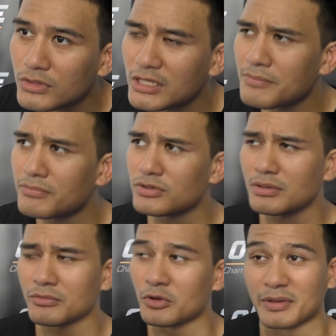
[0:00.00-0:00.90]
Team,
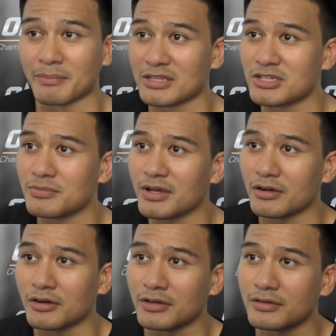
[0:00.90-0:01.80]
you mean my
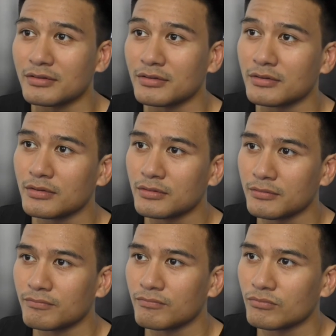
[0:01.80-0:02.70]
teammate or his? Yeah. Would you
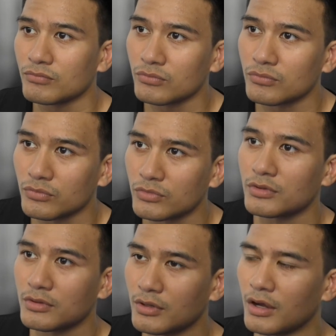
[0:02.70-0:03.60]
fight one of your own
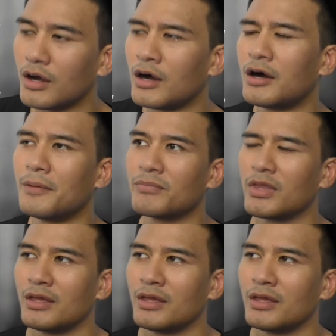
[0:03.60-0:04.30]
teammates? Um,